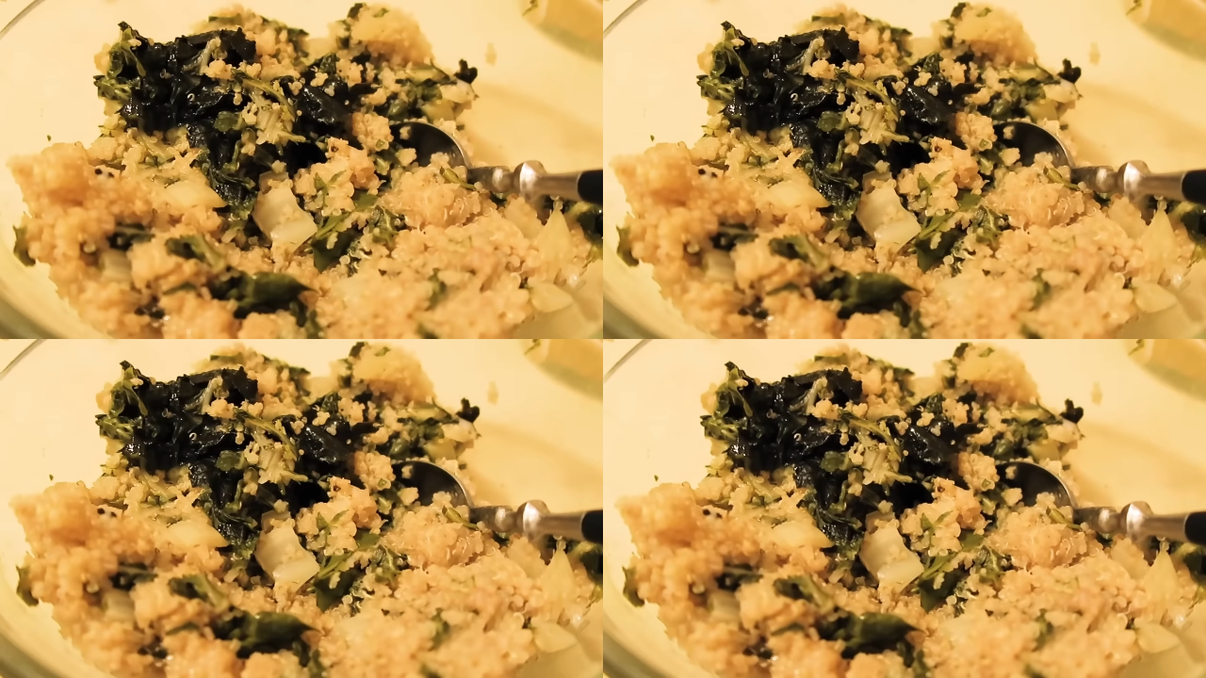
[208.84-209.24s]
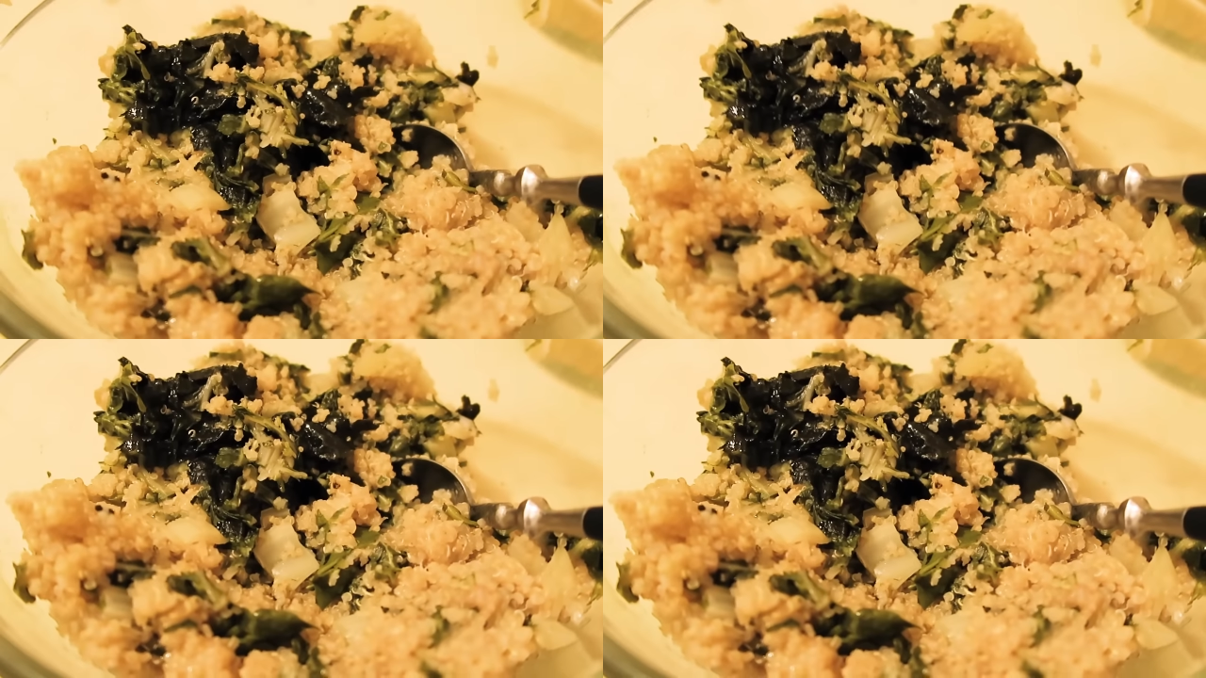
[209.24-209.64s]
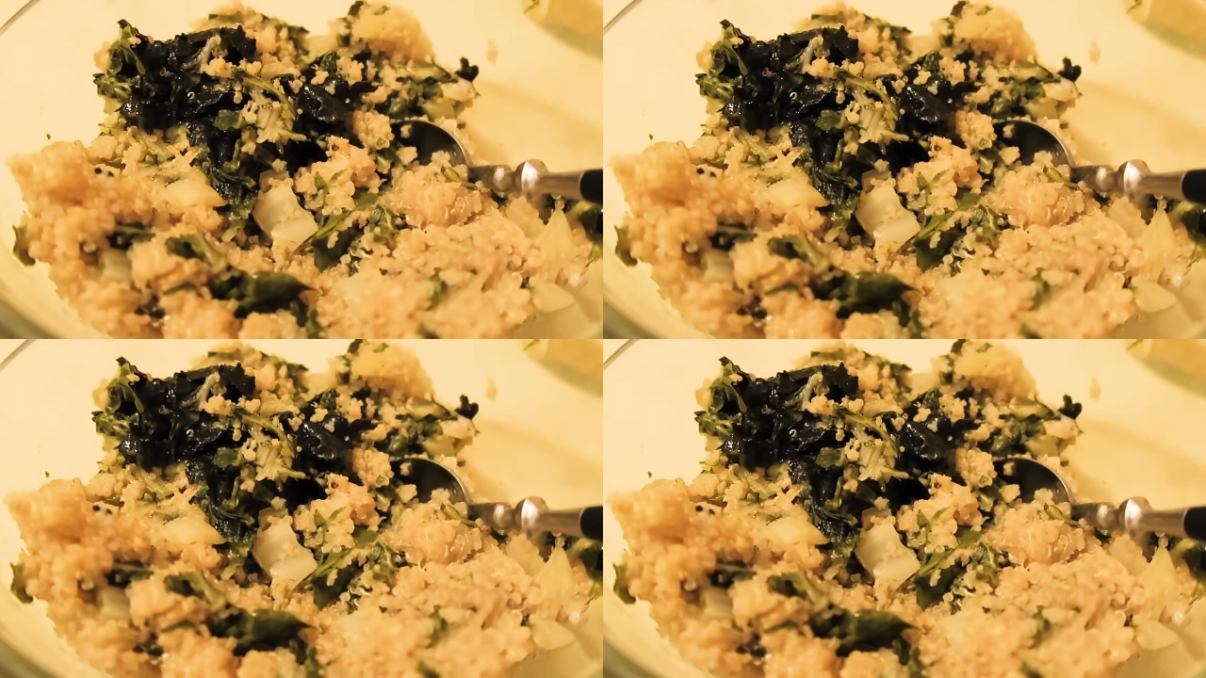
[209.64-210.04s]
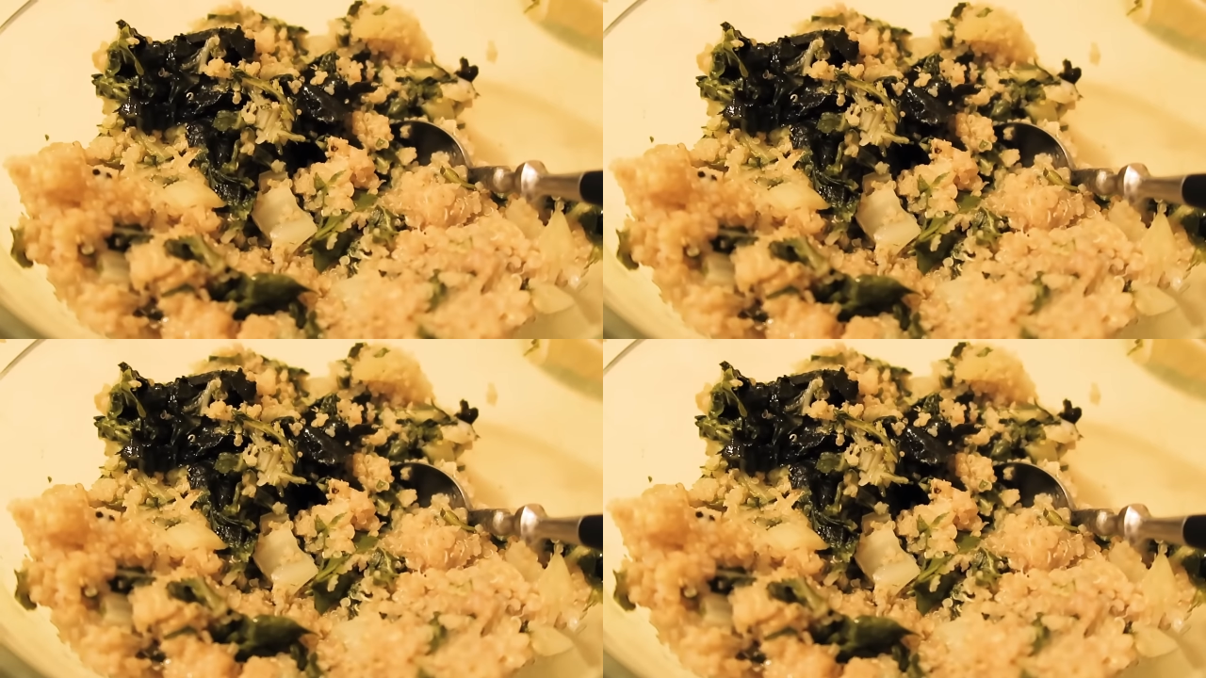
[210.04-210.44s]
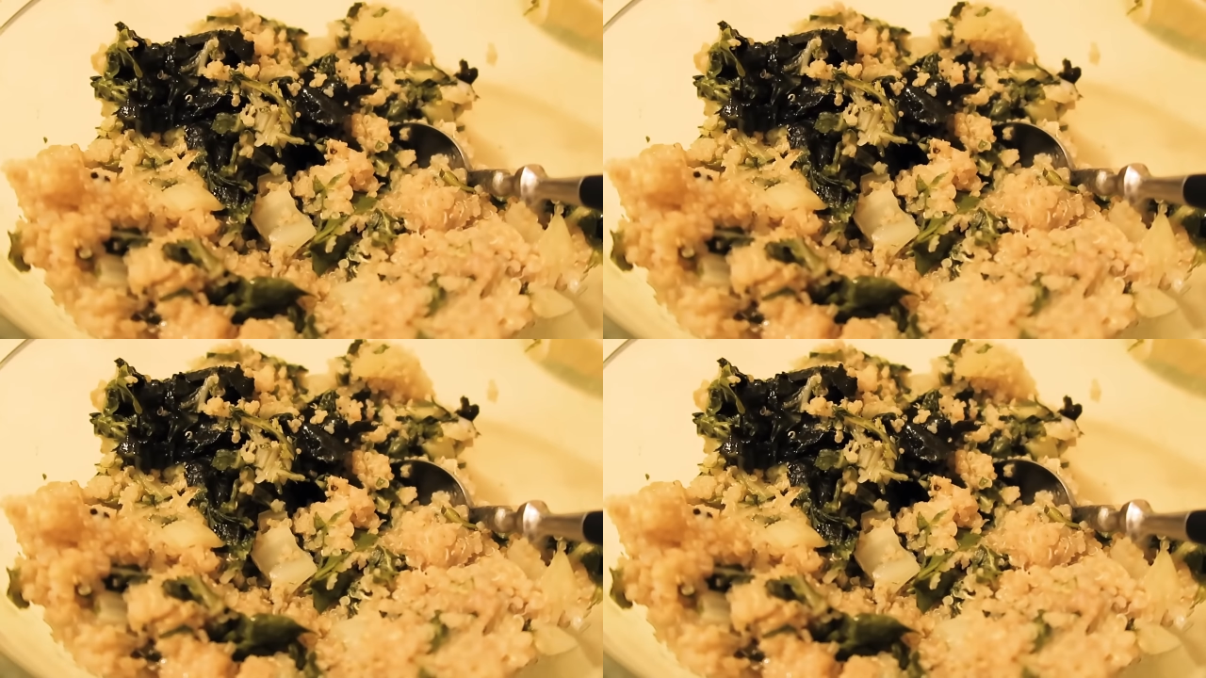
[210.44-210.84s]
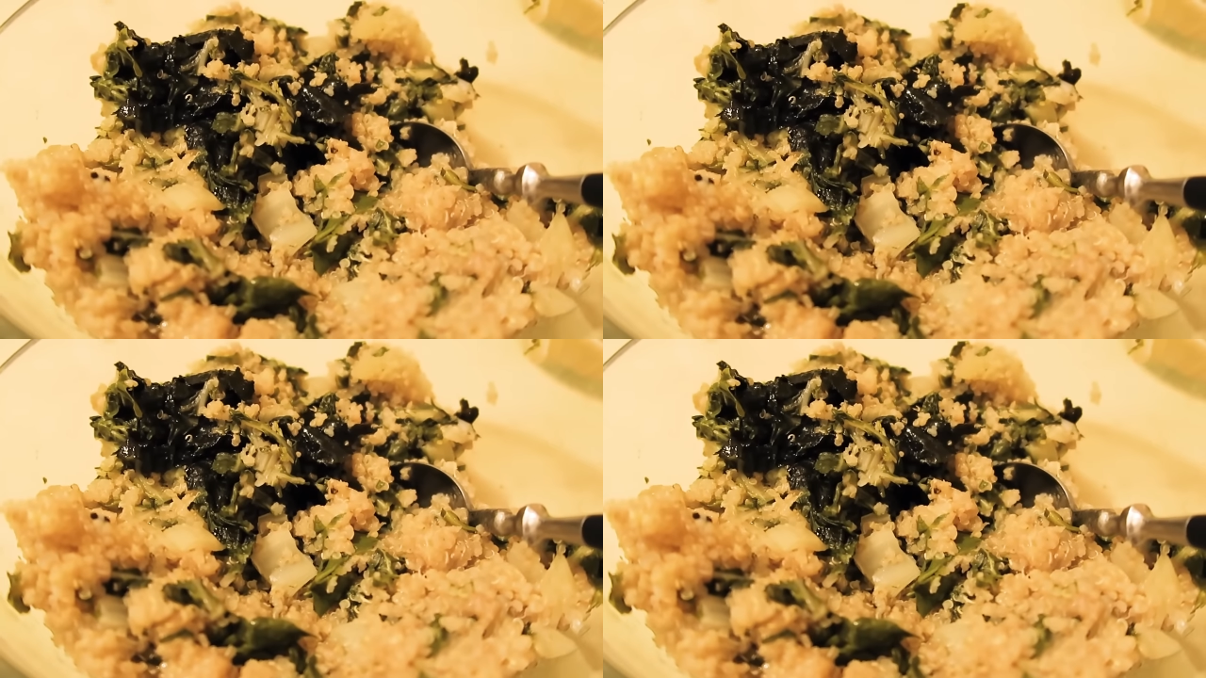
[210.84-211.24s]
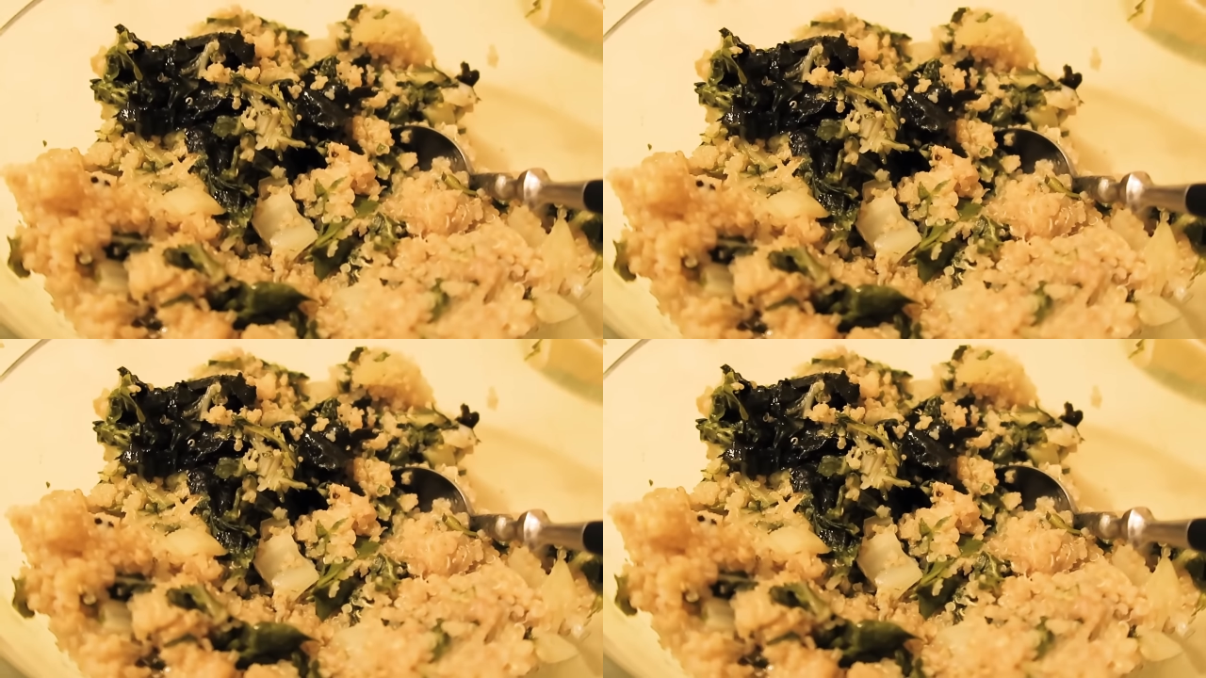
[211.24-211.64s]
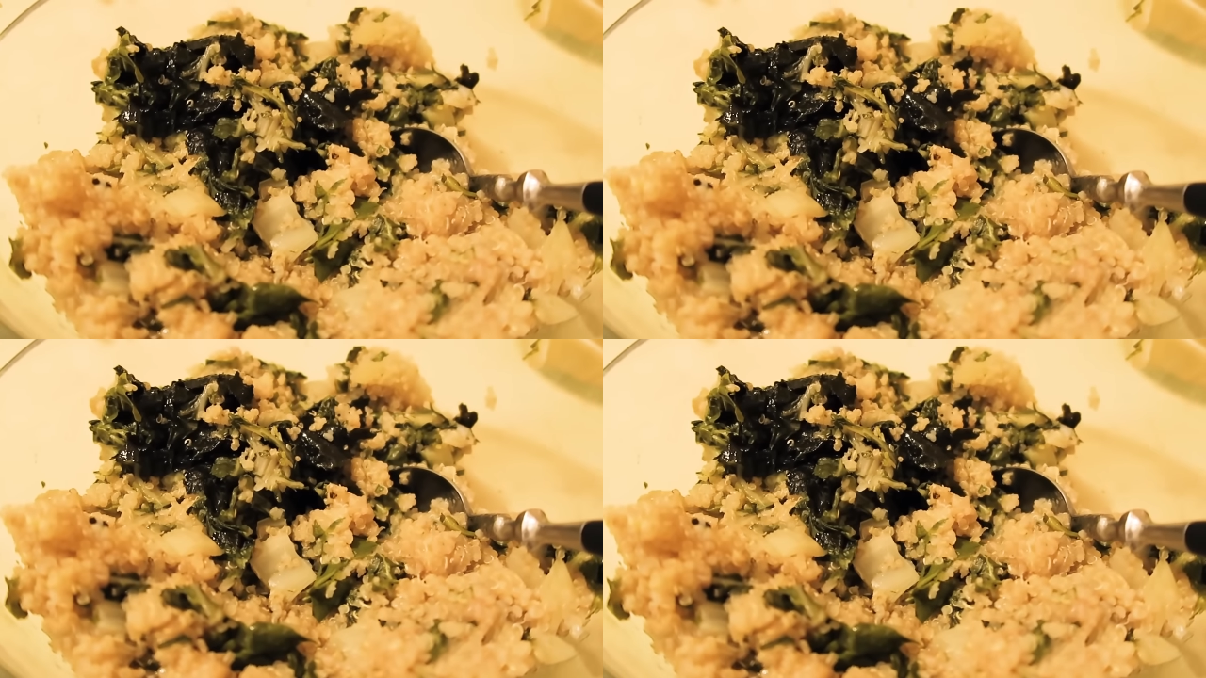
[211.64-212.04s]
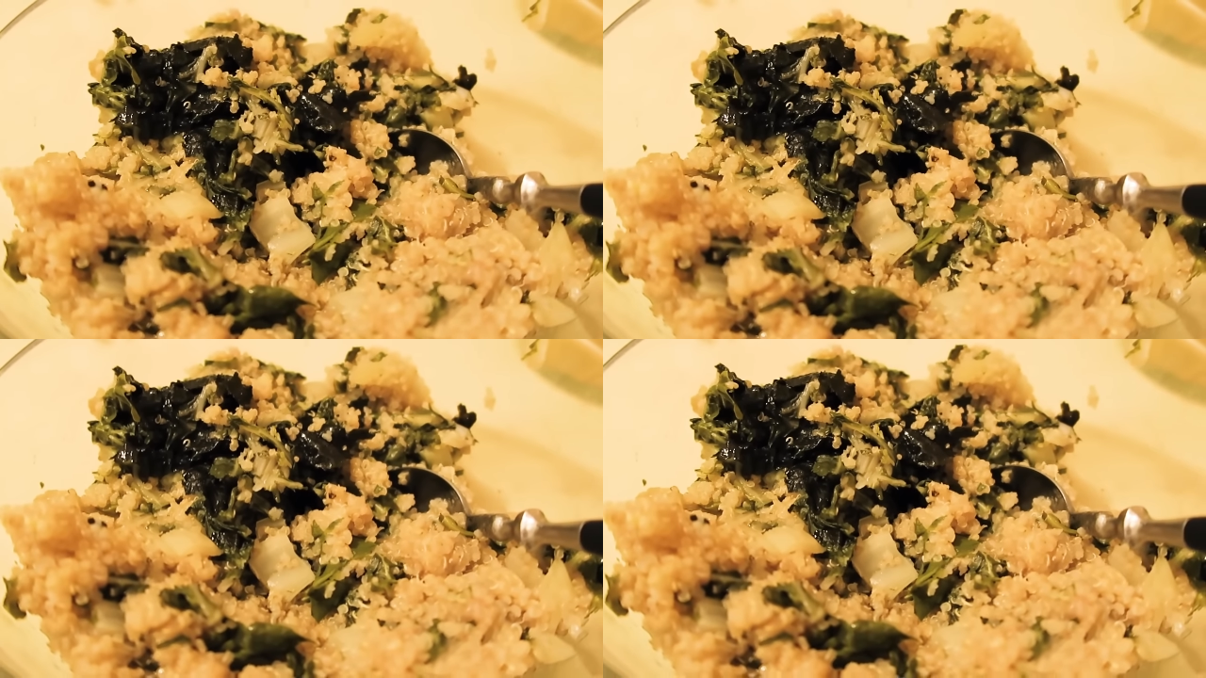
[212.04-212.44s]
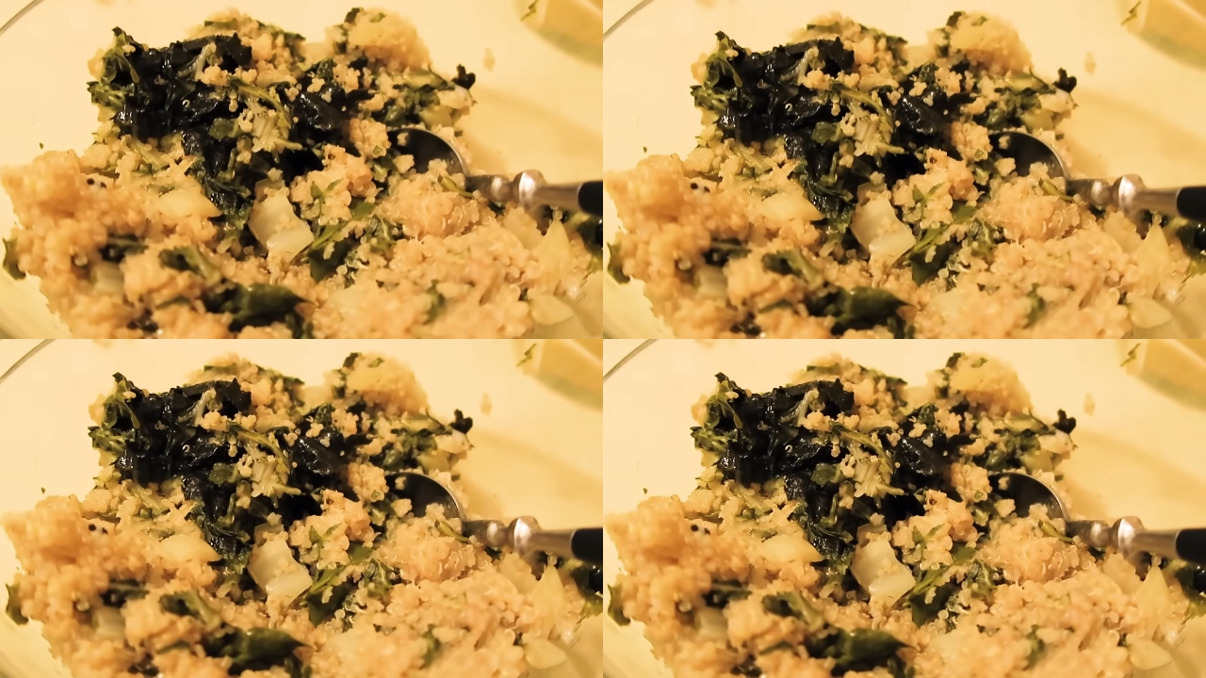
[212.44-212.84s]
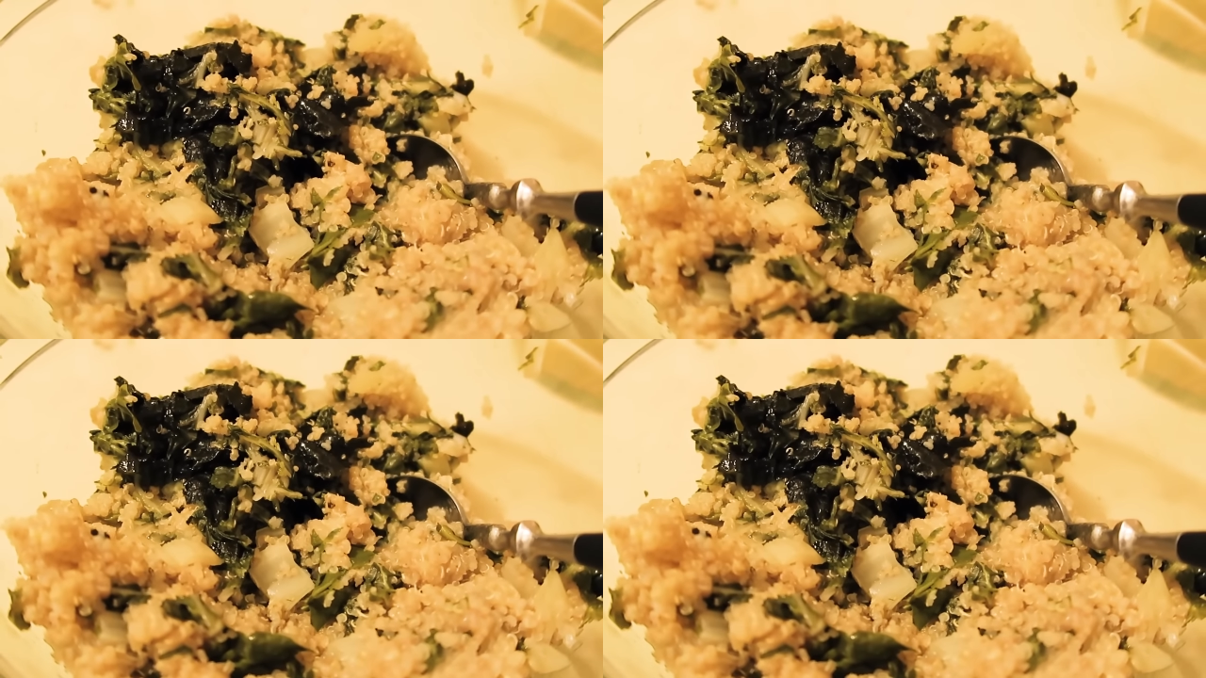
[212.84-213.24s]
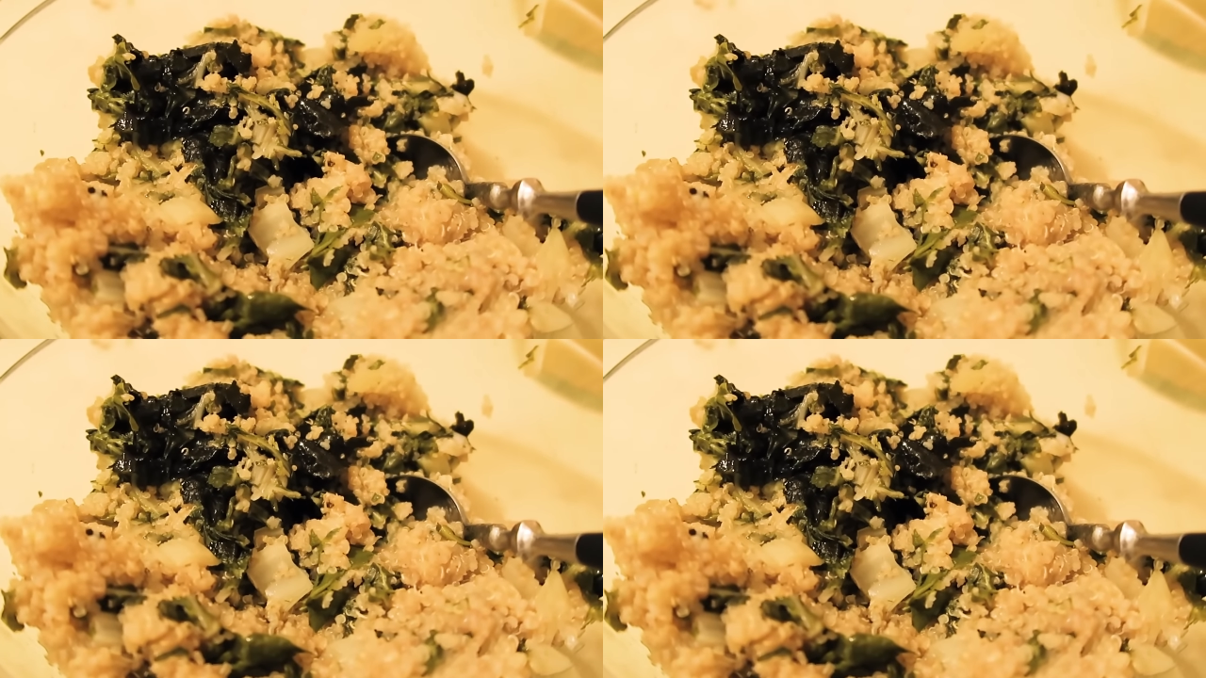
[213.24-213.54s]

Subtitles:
(no speaker visible)